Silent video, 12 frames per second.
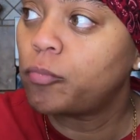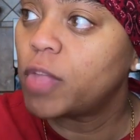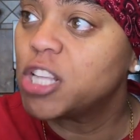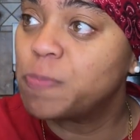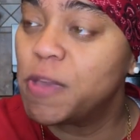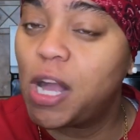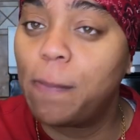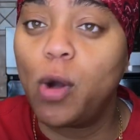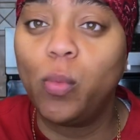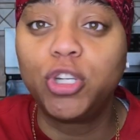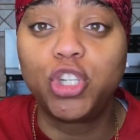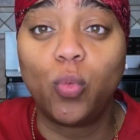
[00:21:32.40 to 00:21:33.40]
Speak up on
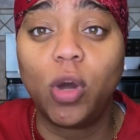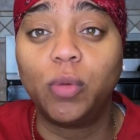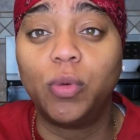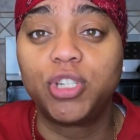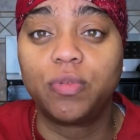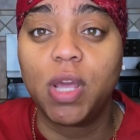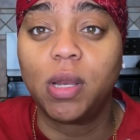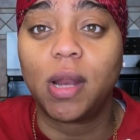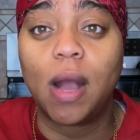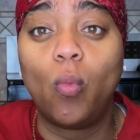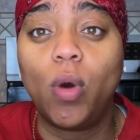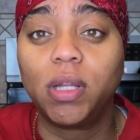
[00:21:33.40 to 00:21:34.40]
what you wanted, what you need. And I
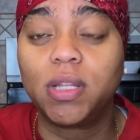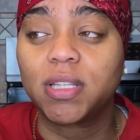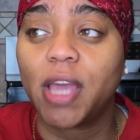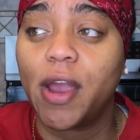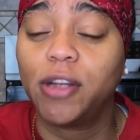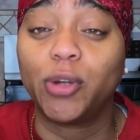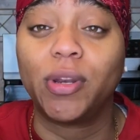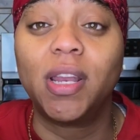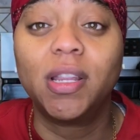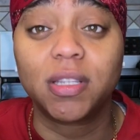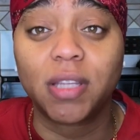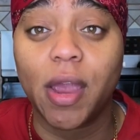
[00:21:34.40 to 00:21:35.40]
wanted this character, I
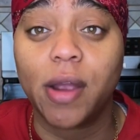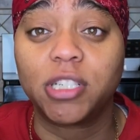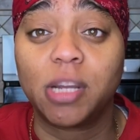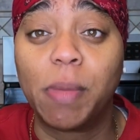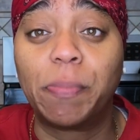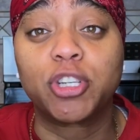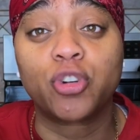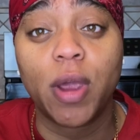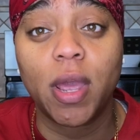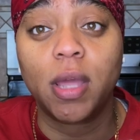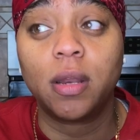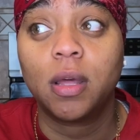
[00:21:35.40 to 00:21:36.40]
needed this character to be
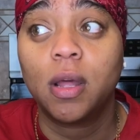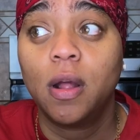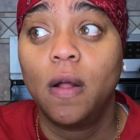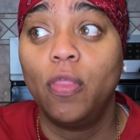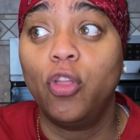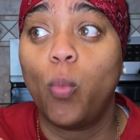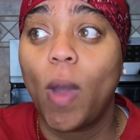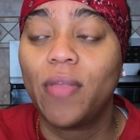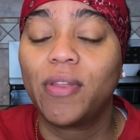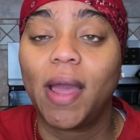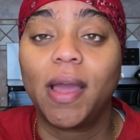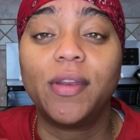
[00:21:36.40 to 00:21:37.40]
portrayed the way
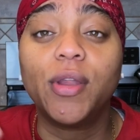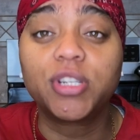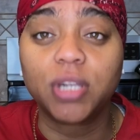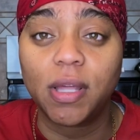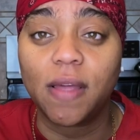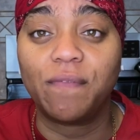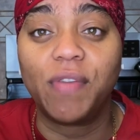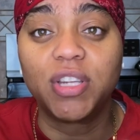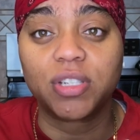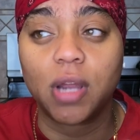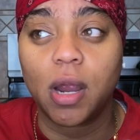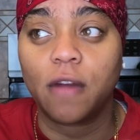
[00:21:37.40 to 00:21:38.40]
that I initially
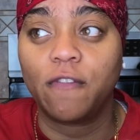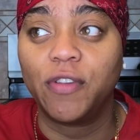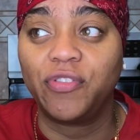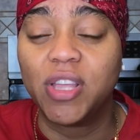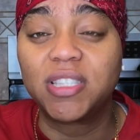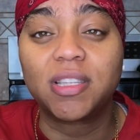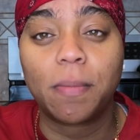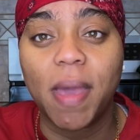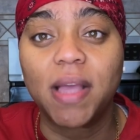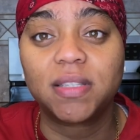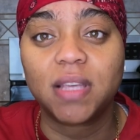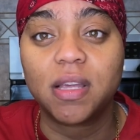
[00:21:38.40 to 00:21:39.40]
envisioned her for this to
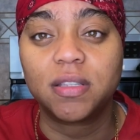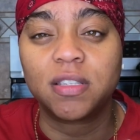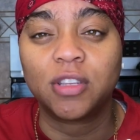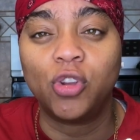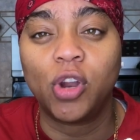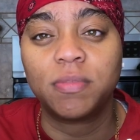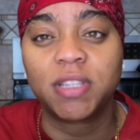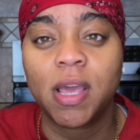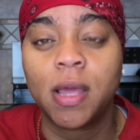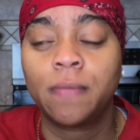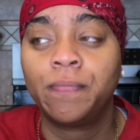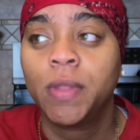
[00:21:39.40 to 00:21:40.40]
make sense. You know what I'm
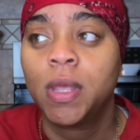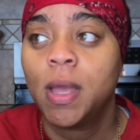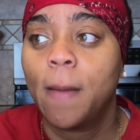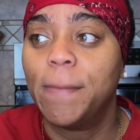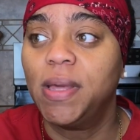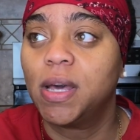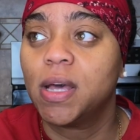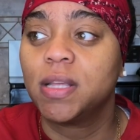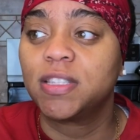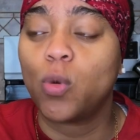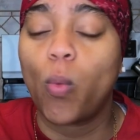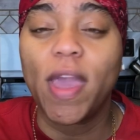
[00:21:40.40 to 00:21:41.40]
saying?
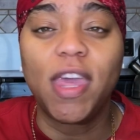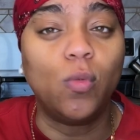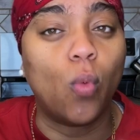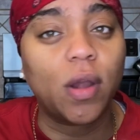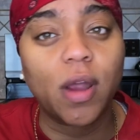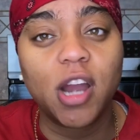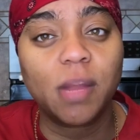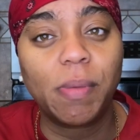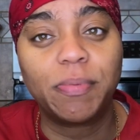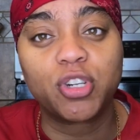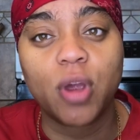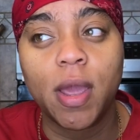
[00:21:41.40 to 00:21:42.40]
Because the way he wanted her to be
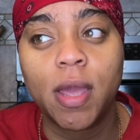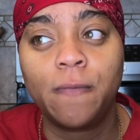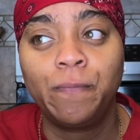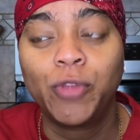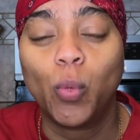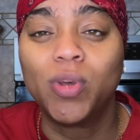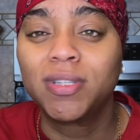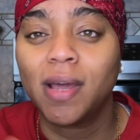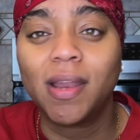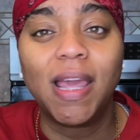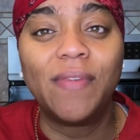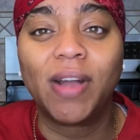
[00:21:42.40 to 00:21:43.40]
portrayed was
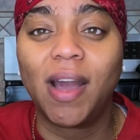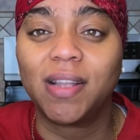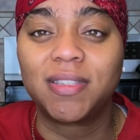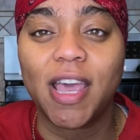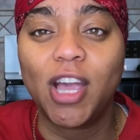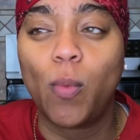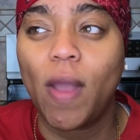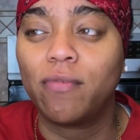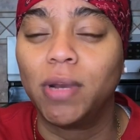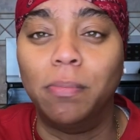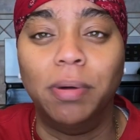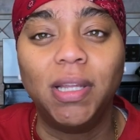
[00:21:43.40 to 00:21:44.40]
going to even kind of take away from
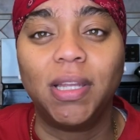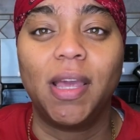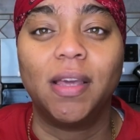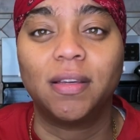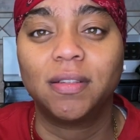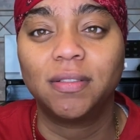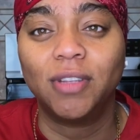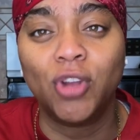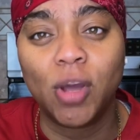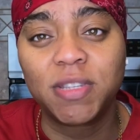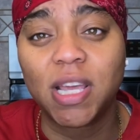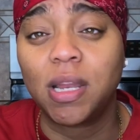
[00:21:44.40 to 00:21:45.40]
the bullying. You know
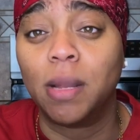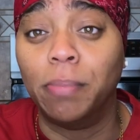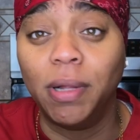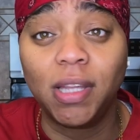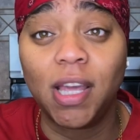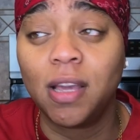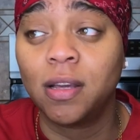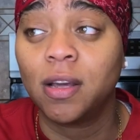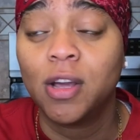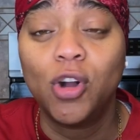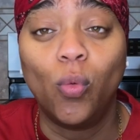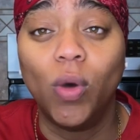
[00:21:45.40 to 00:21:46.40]
what I'm saying? And the bullying
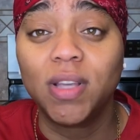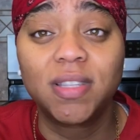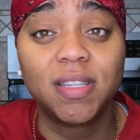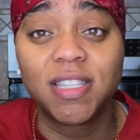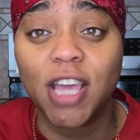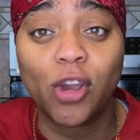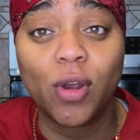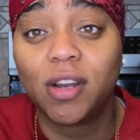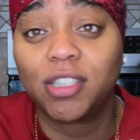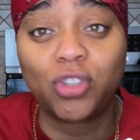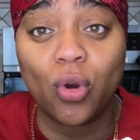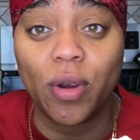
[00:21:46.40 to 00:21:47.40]
was the center of the
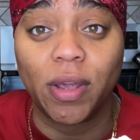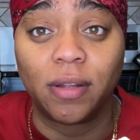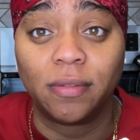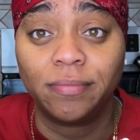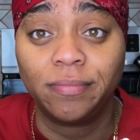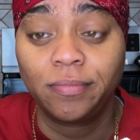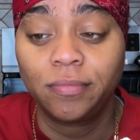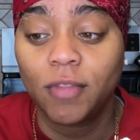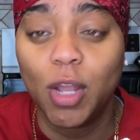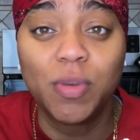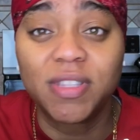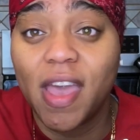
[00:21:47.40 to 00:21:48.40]
story. It
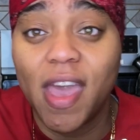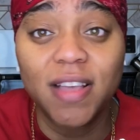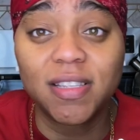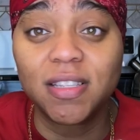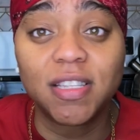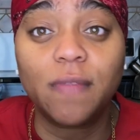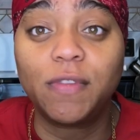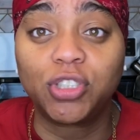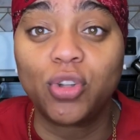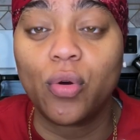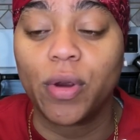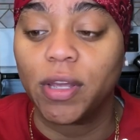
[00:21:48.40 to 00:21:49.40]
was the essence of the
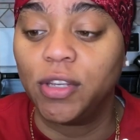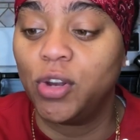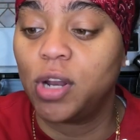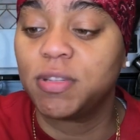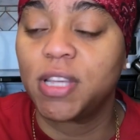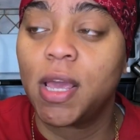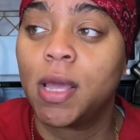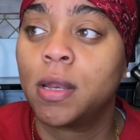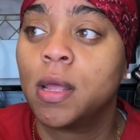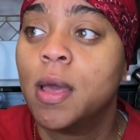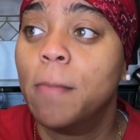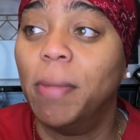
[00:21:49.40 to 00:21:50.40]
story. You know what I'm saying?
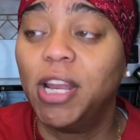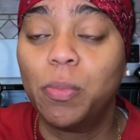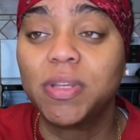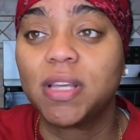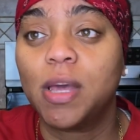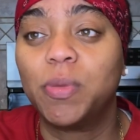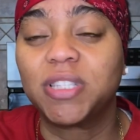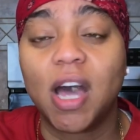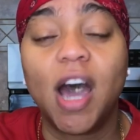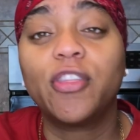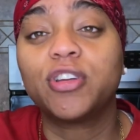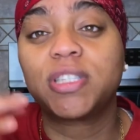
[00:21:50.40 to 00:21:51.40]
But it was the
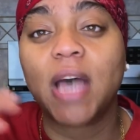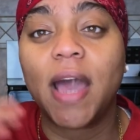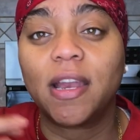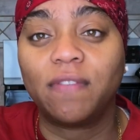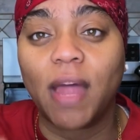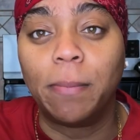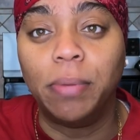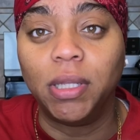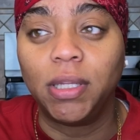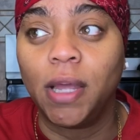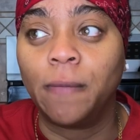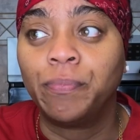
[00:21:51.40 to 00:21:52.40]
other side of like
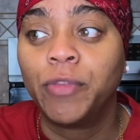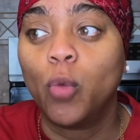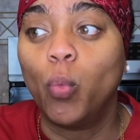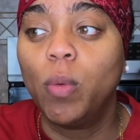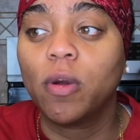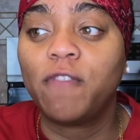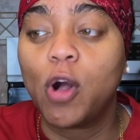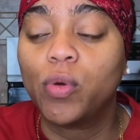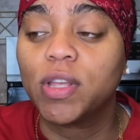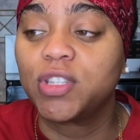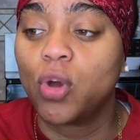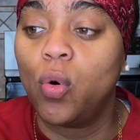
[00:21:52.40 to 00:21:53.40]
bullying. We were
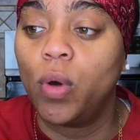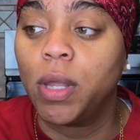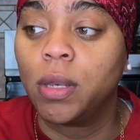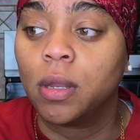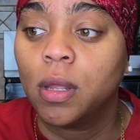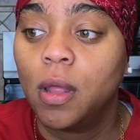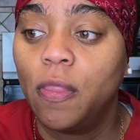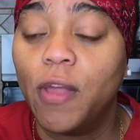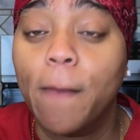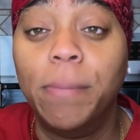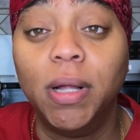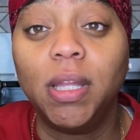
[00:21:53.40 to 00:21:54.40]
focused on the
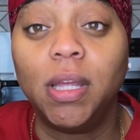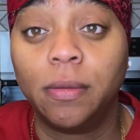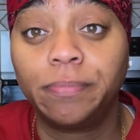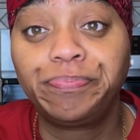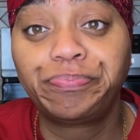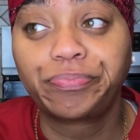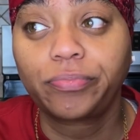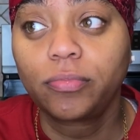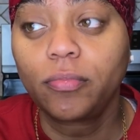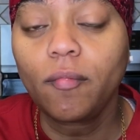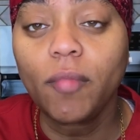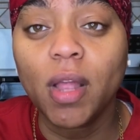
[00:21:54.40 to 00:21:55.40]
bully,
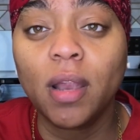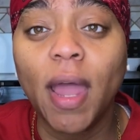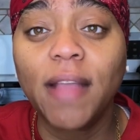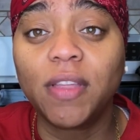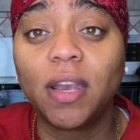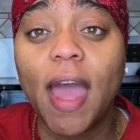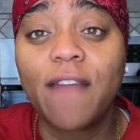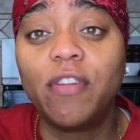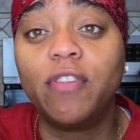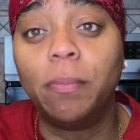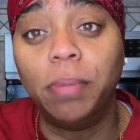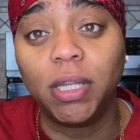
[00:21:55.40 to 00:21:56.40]
like the life of
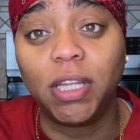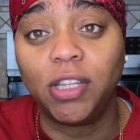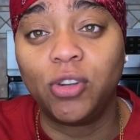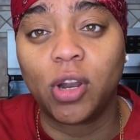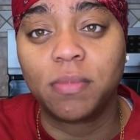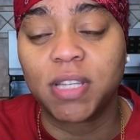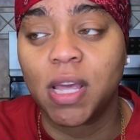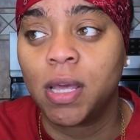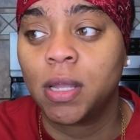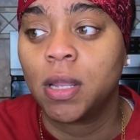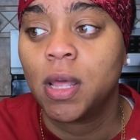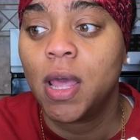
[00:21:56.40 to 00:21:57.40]
a bully, you know what I'm
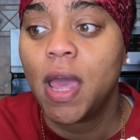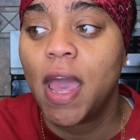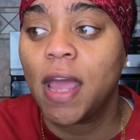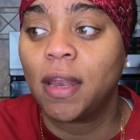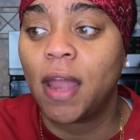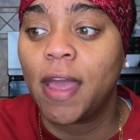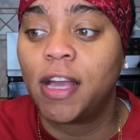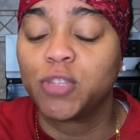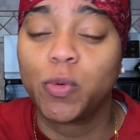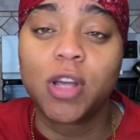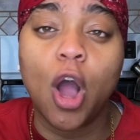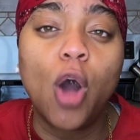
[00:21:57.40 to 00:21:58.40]
saying? And like, because
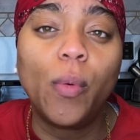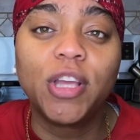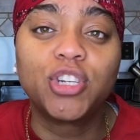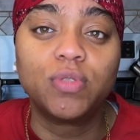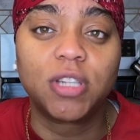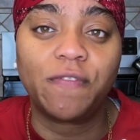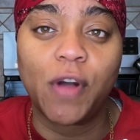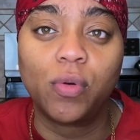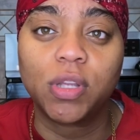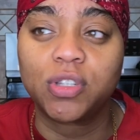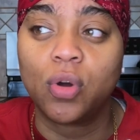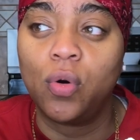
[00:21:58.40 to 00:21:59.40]
we're always usually
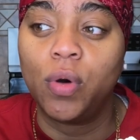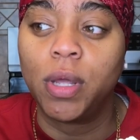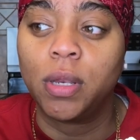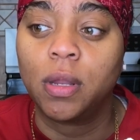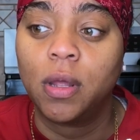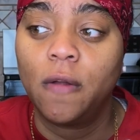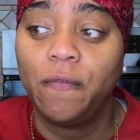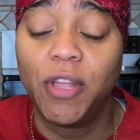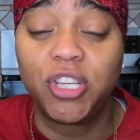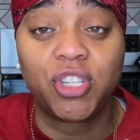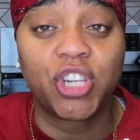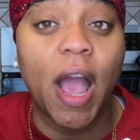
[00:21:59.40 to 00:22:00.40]
focused on the
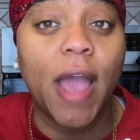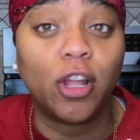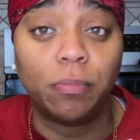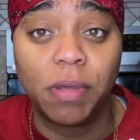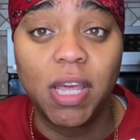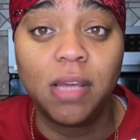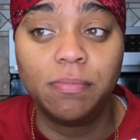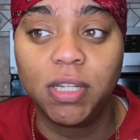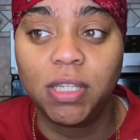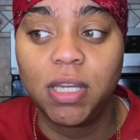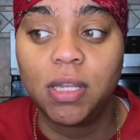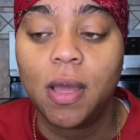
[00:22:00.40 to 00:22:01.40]
child being
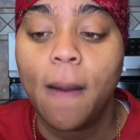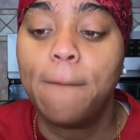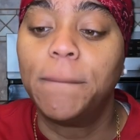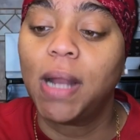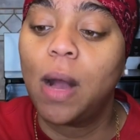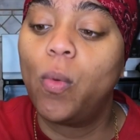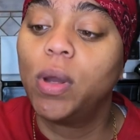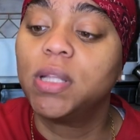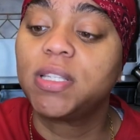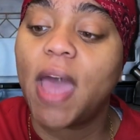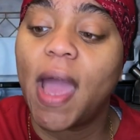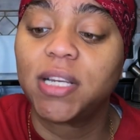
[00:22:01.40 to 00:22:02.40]
bullied, but I wanted
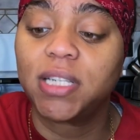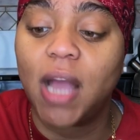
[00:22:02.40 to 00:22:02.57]
to actually